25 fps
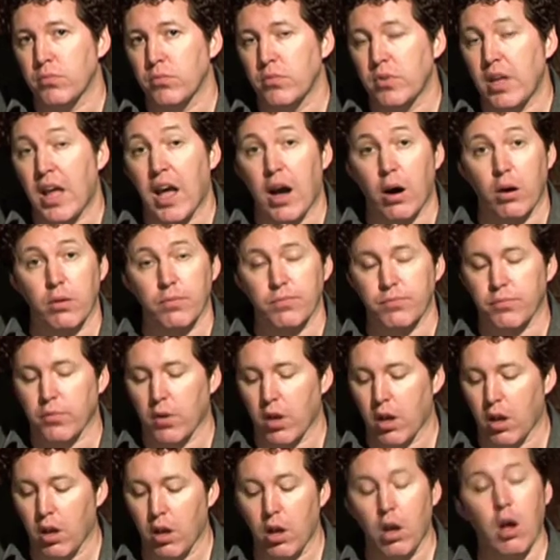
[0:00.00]
Now,
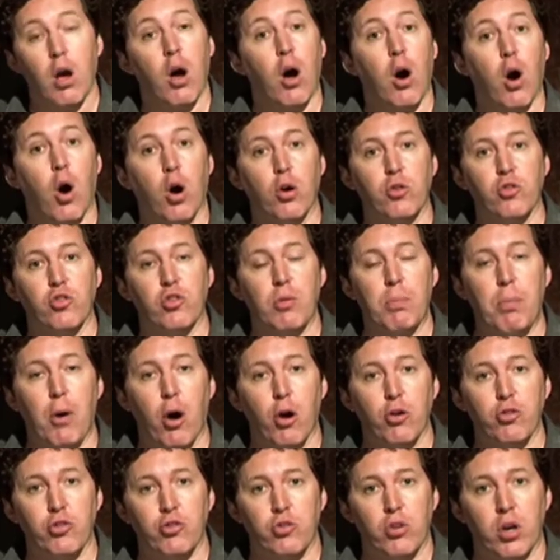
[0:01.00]
on to
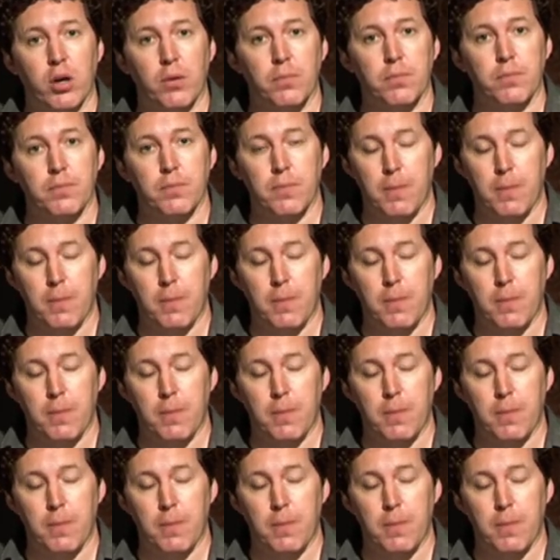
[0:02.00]
posture.